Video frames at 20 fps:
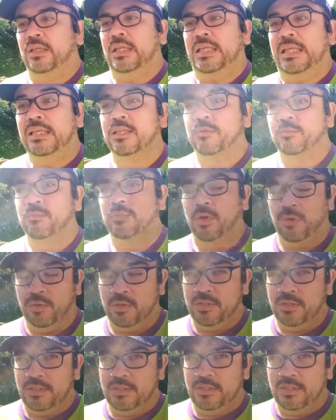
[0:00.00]
key
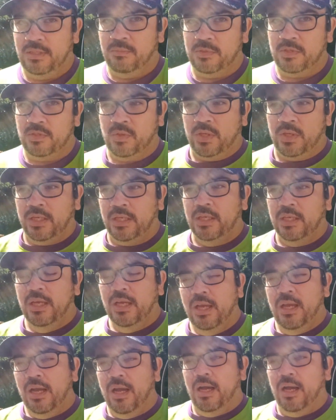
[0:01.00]
component to team and training.
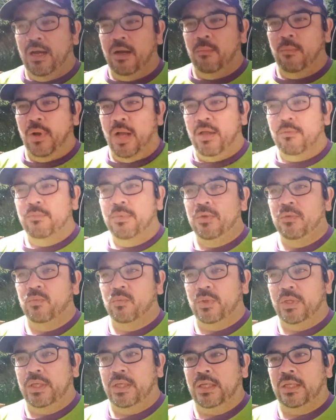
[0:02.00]
I've been
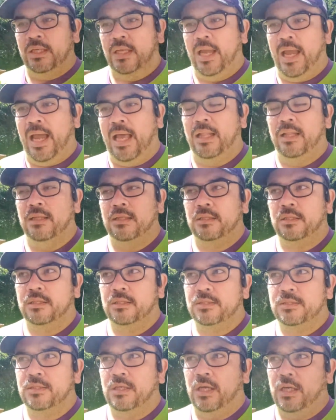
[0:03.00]
reading
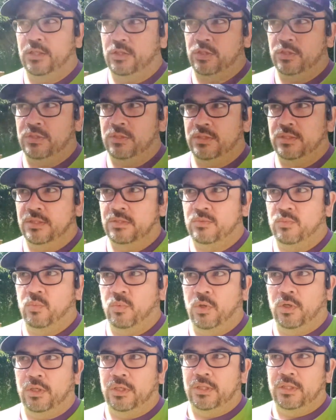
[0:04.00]
Alex Hutchinson's
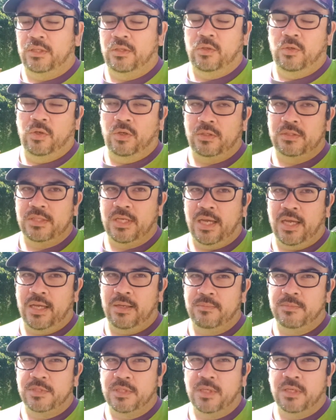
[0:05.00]
work in the New York
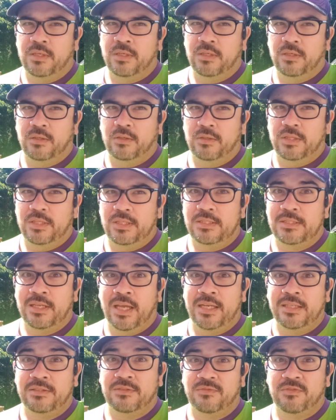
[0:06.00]
Times under the
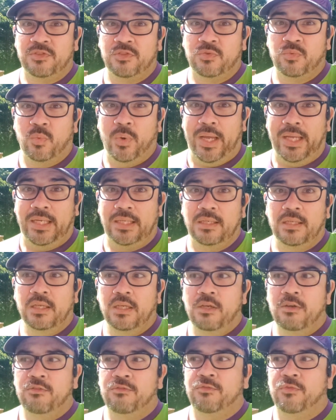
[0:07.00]
Science of Sweat
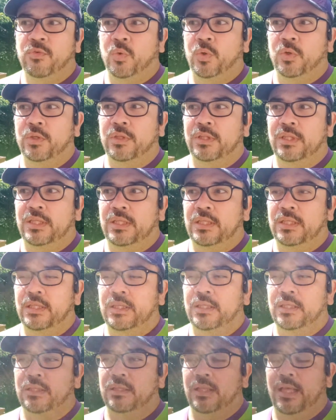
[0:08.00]
for
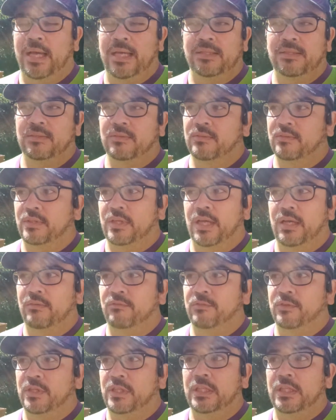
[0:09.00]

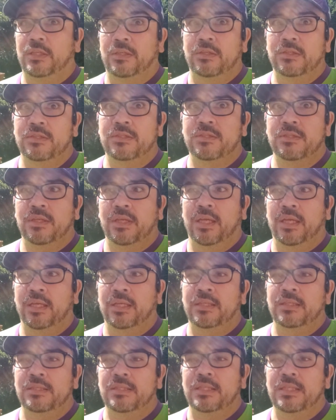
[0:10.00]
for years,
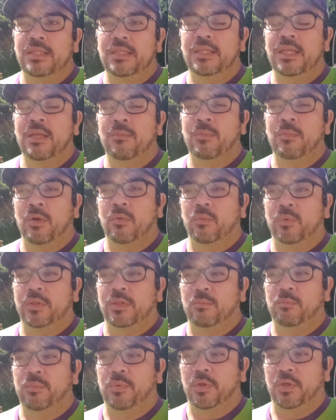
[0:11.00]
and he came out
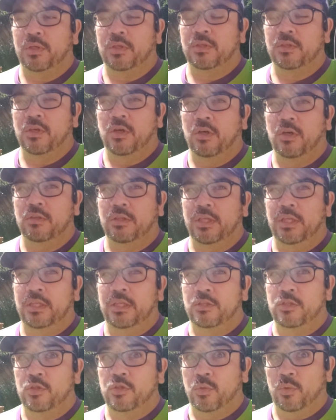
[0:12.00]
with a book called
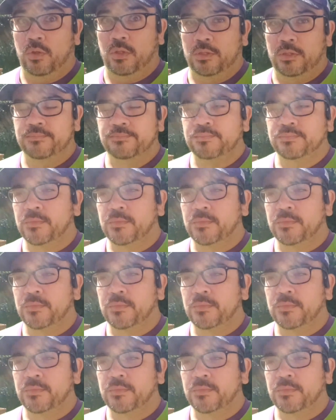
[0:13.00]
Endure.